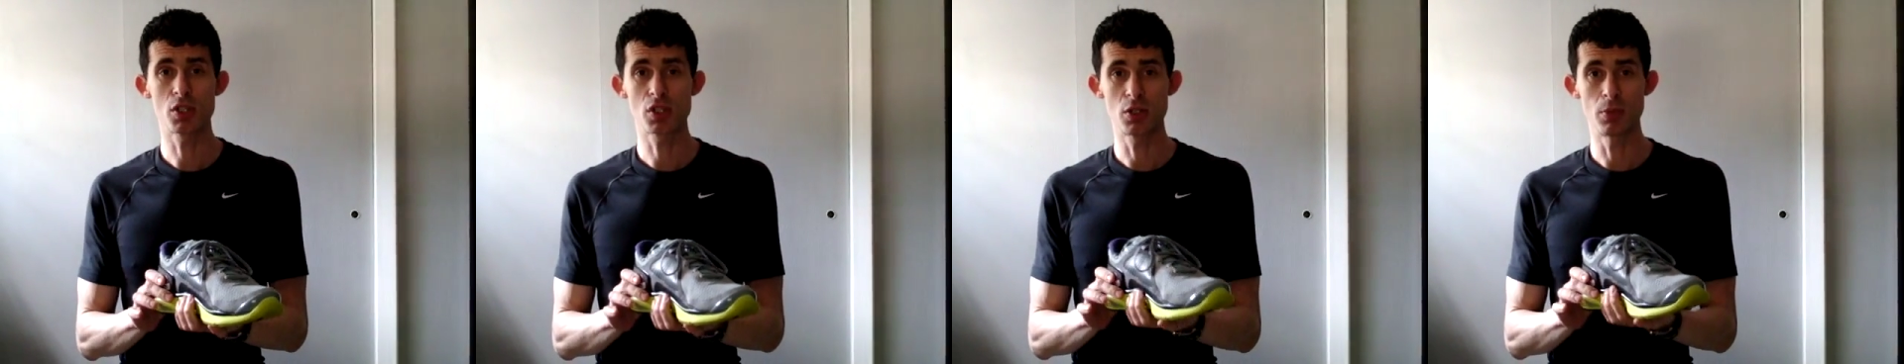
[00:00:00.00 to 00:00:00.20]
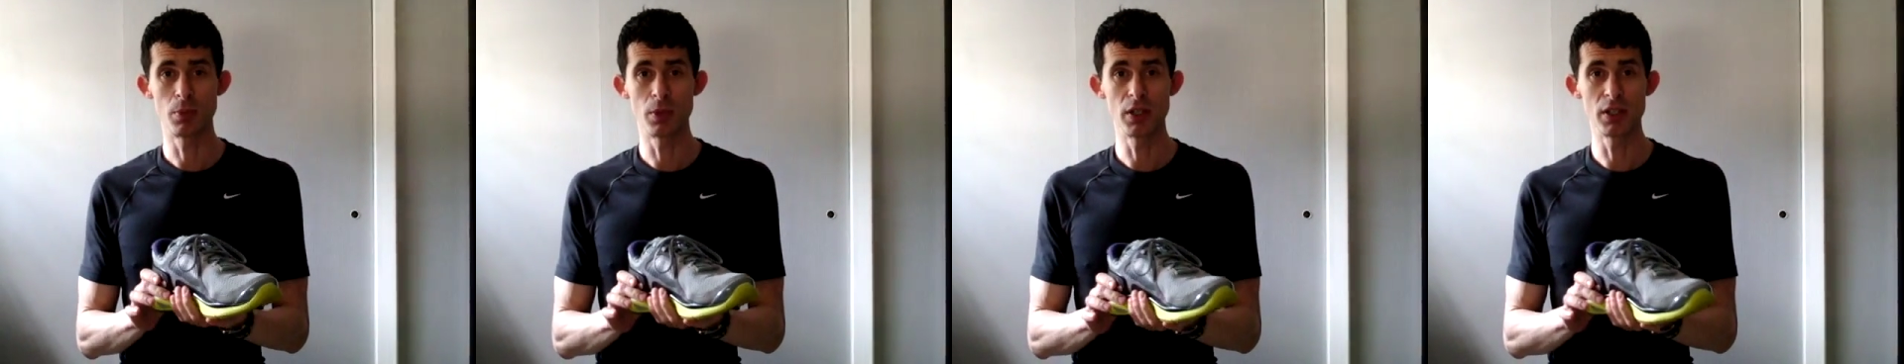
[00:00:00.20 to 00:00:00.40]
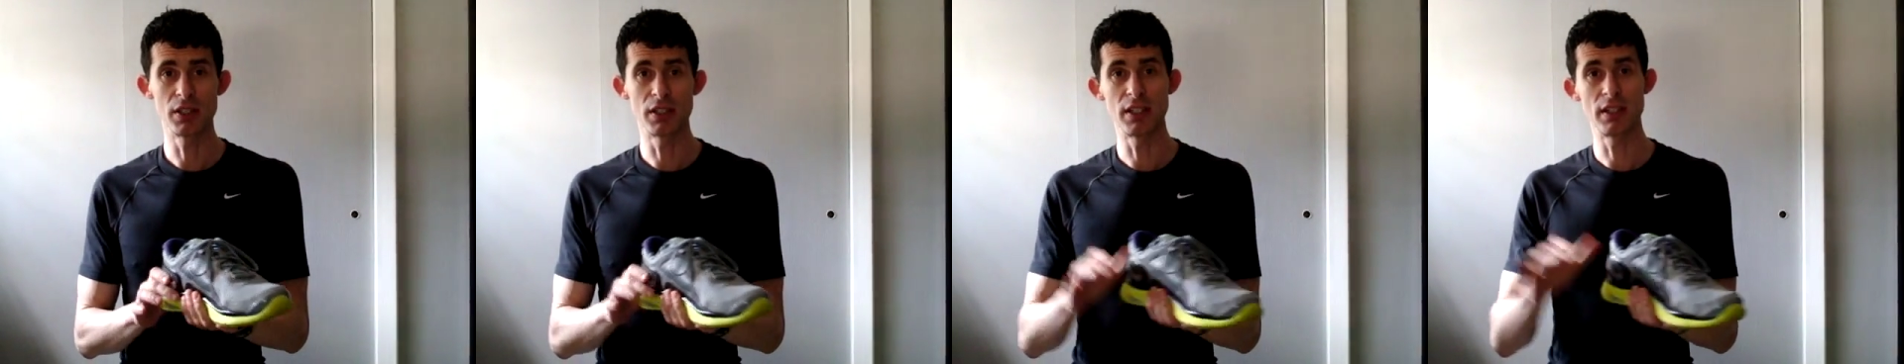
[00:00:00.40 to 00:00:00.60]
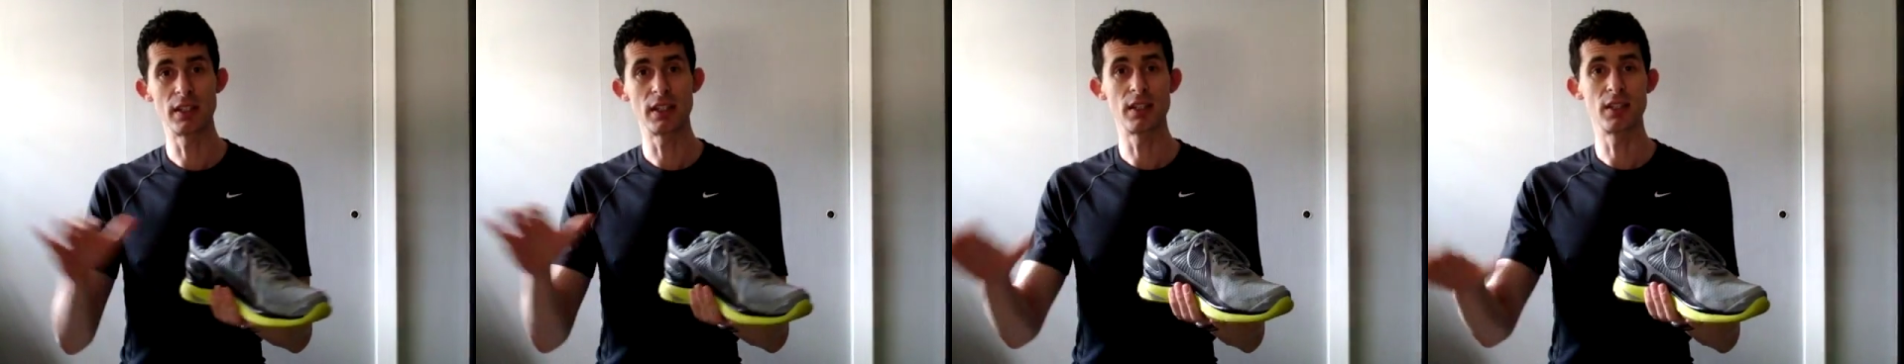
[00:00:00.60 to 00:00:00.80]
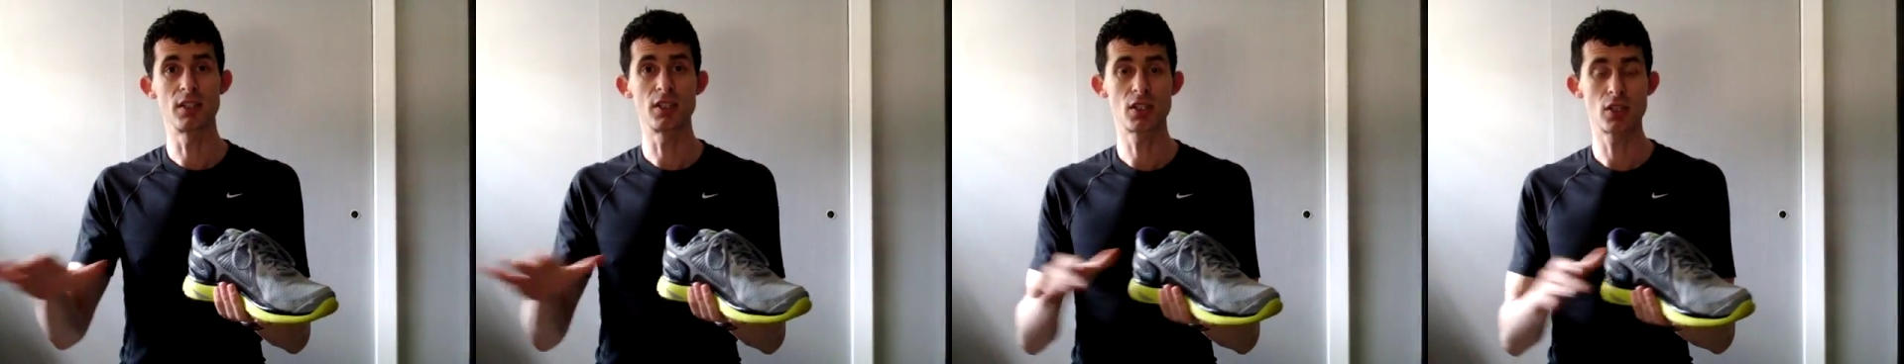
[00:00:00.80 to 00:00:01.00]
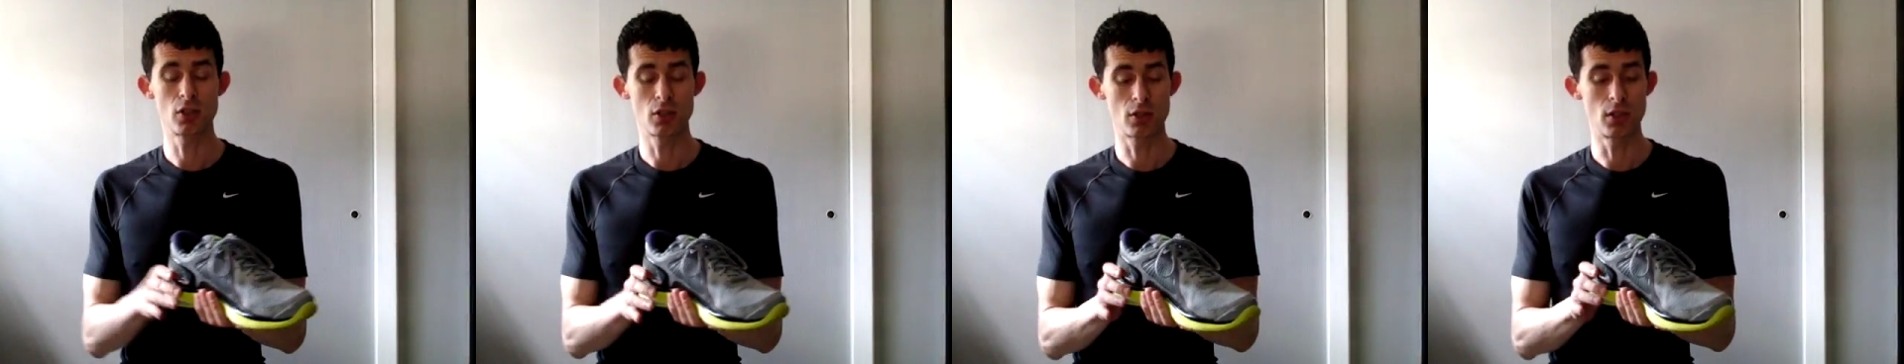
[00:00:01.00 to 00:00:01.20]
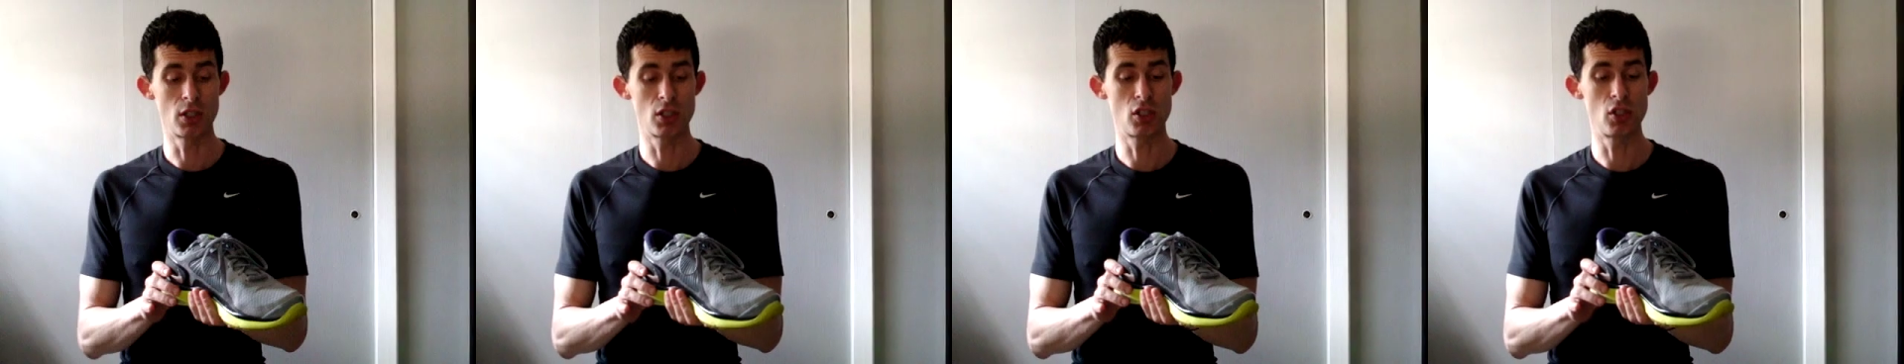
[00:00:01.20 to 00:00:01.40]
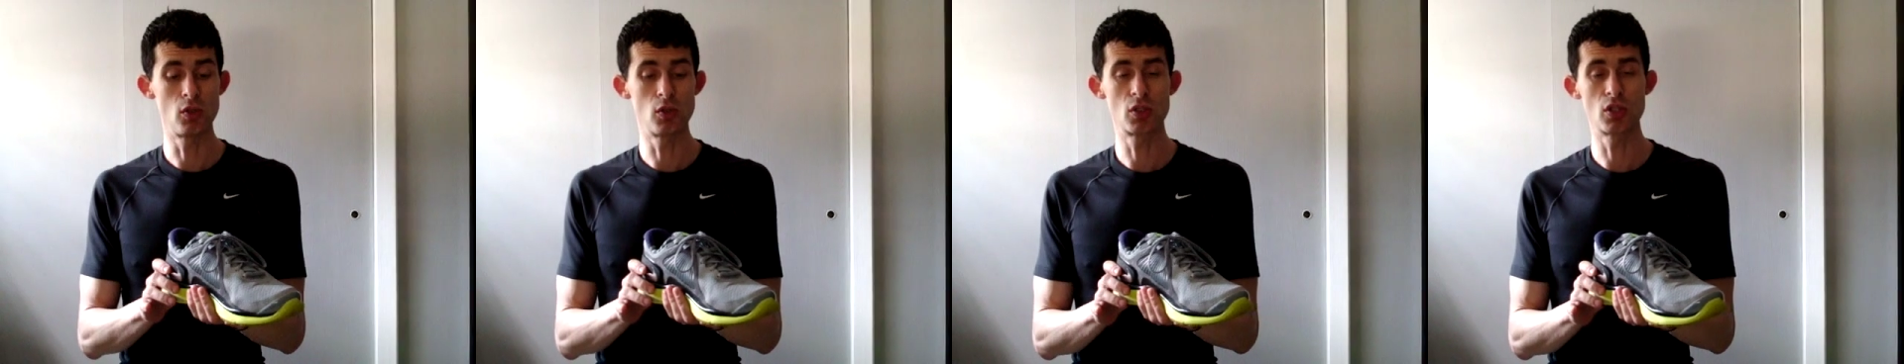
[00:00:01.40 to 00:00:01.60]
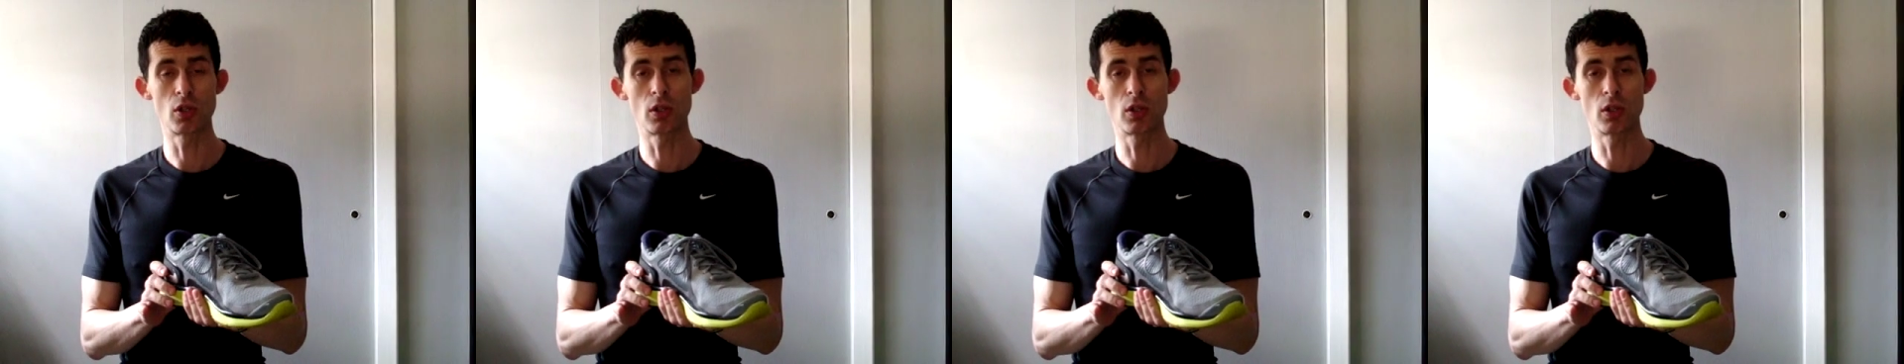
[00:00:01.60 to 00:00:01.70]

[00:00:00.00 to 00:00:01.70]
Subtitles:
stability than the shoes